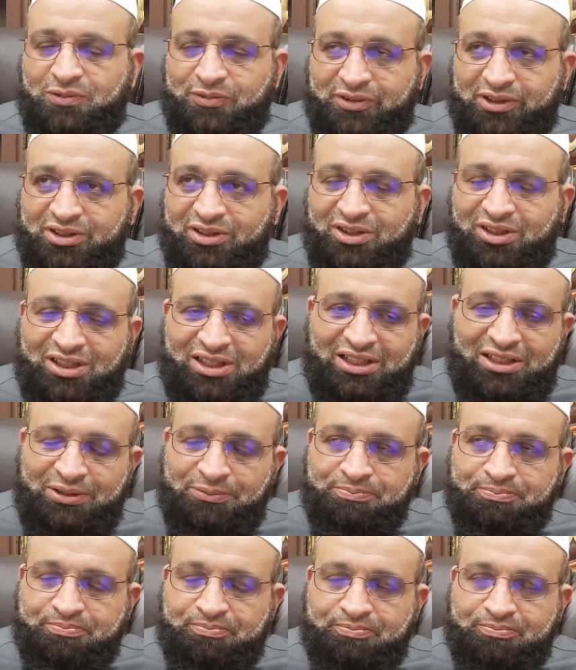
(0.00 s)
of Allah,
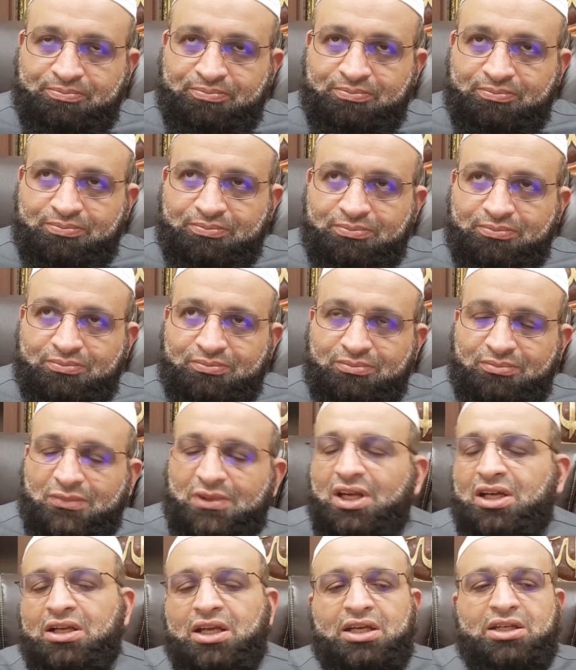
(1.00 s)

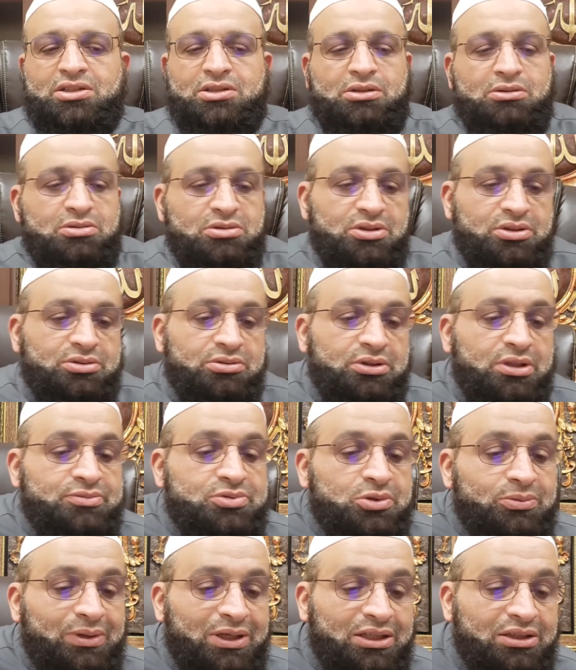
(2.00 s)
and I get closer to Him
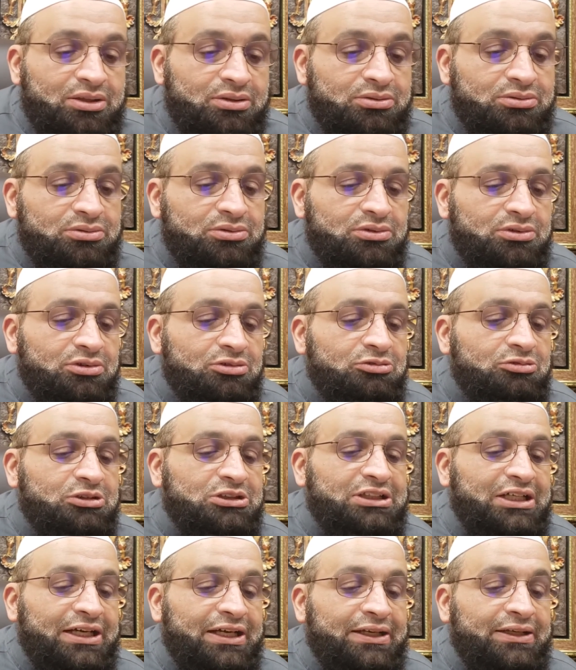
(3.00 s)
subhanahu wa
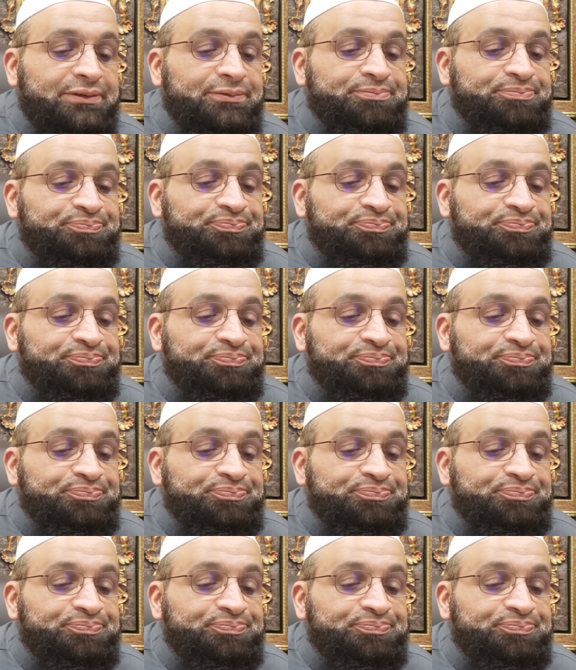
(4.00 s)
ta'ala.